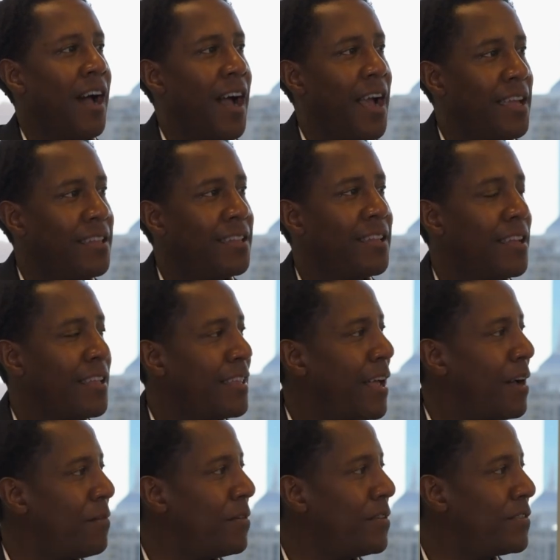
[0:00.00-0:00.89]
I think
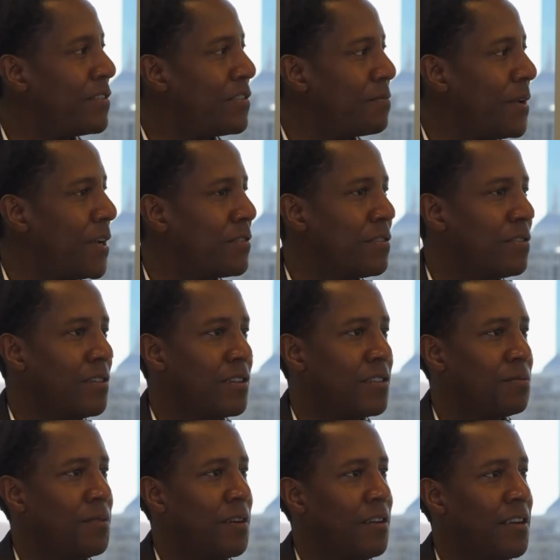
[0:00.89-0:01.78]
that was a special
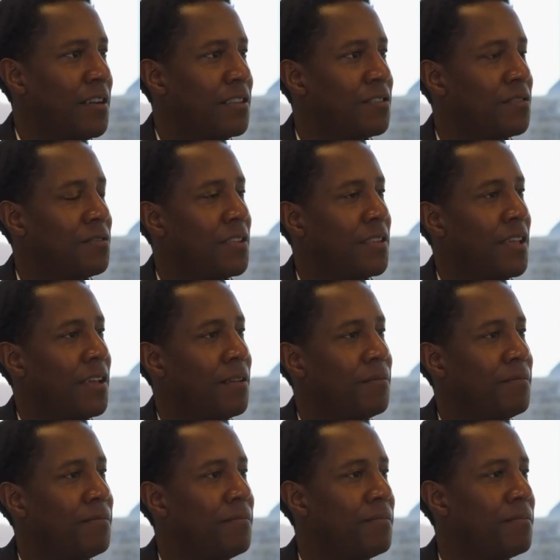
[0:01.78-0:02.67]
experience for them
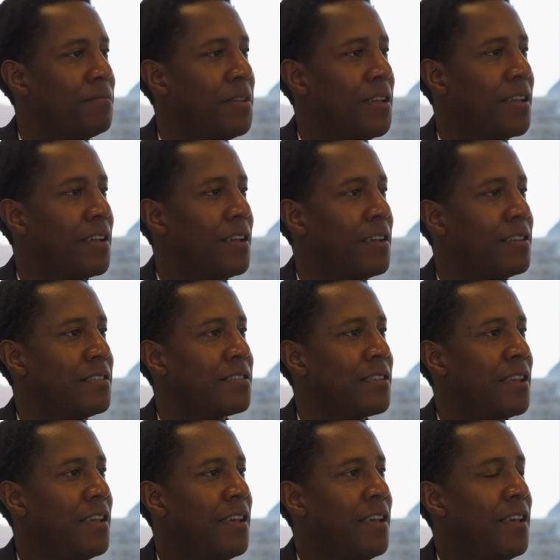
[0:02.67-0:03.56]
mm-hmm.
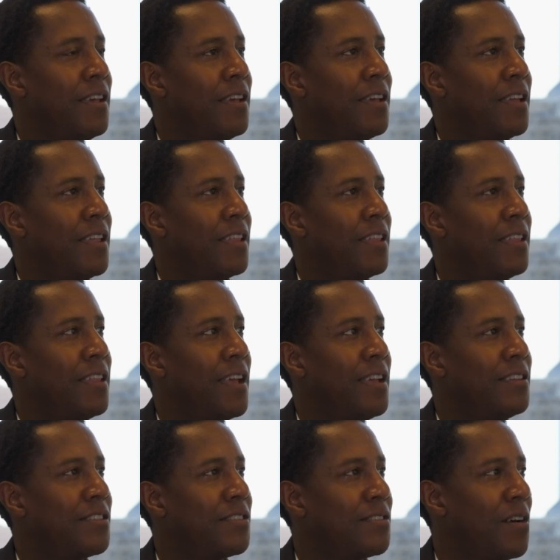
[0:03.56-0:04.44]
because. Mm -hmm
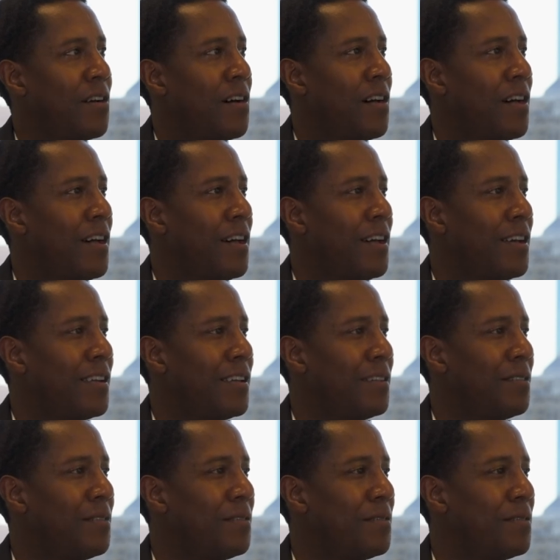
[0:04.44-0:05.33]
they saw
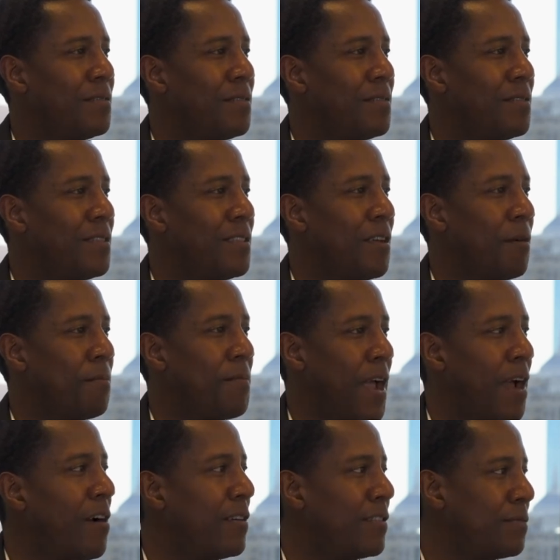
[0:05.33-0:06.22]
their
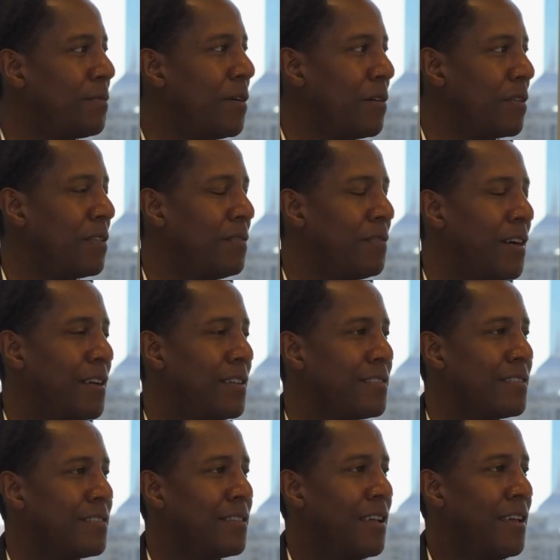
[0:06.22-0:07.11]
parents, both of
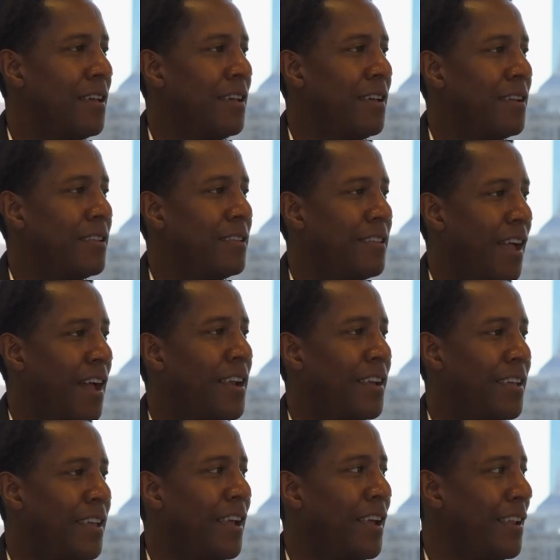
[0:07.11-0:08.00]
us,
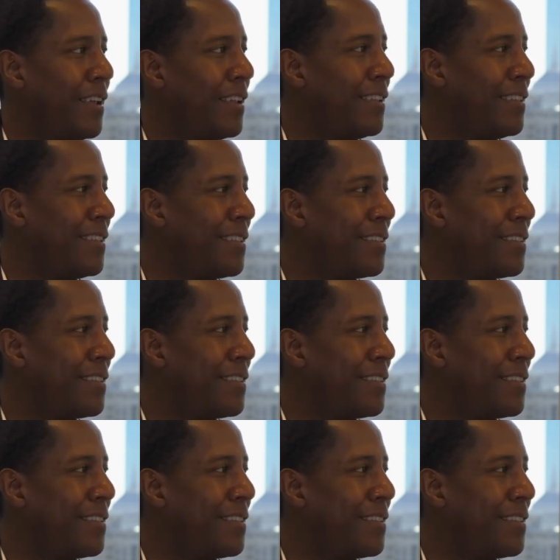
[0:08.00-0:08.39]
dedicated